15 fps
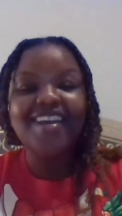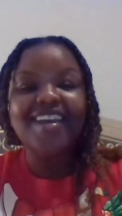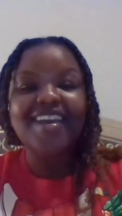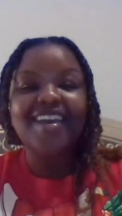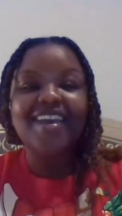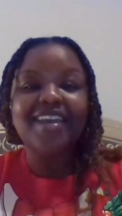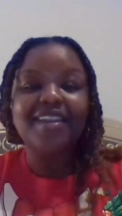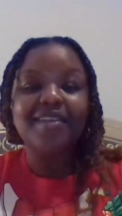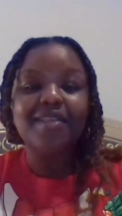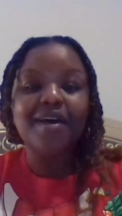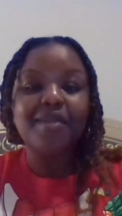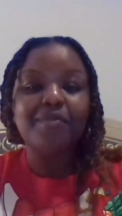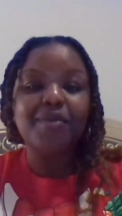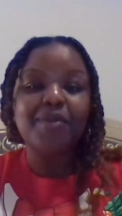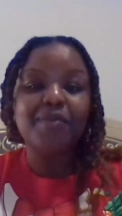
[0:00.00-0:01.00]
And a lot
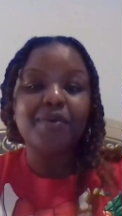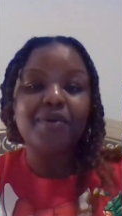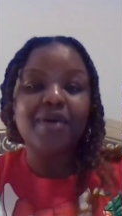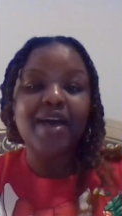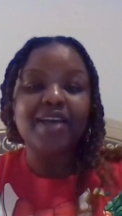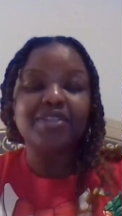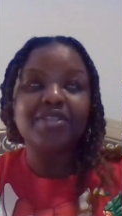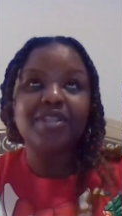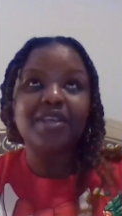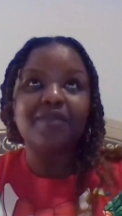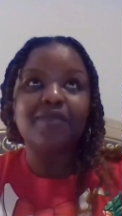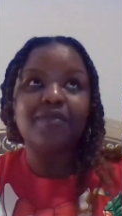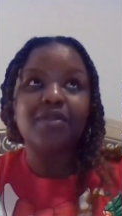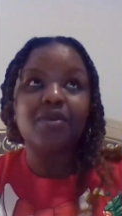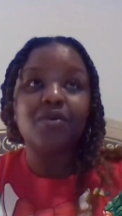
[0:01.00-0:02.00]
of people actually
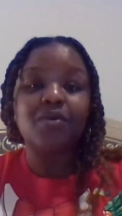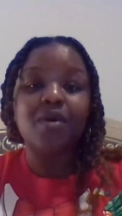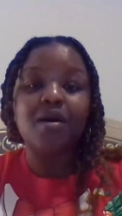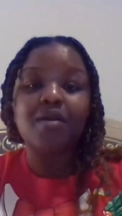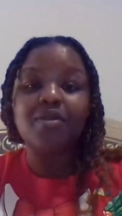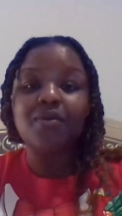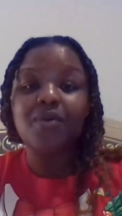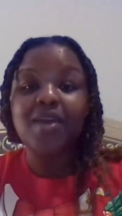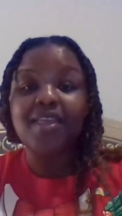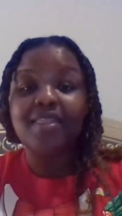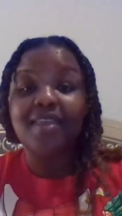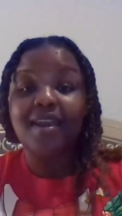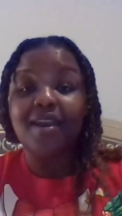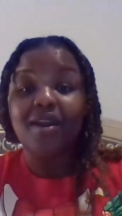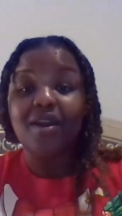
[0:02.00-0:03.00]
flew all the way
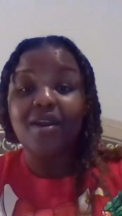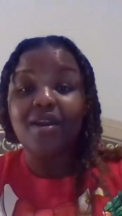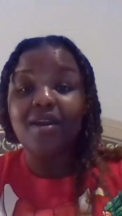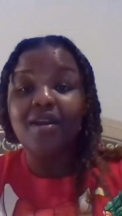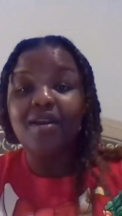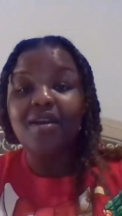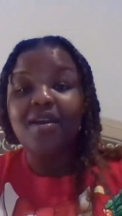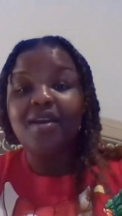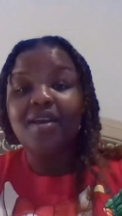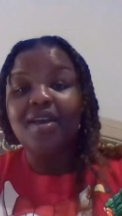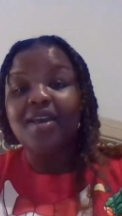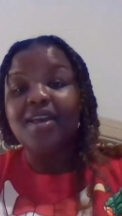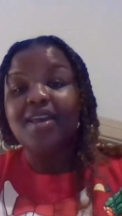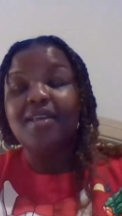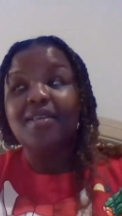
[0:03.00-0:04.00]
there
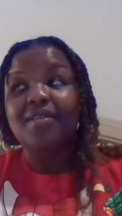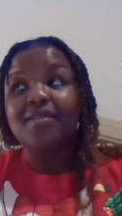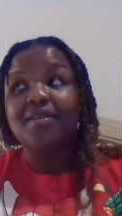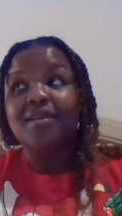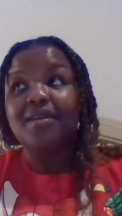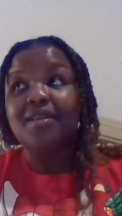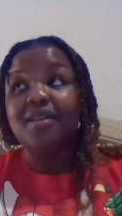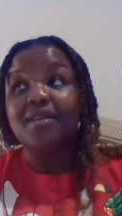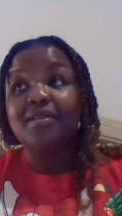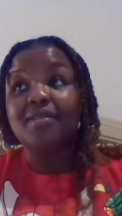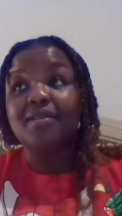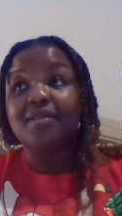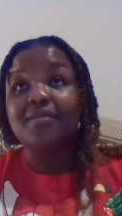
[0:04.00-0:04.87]
and couldn't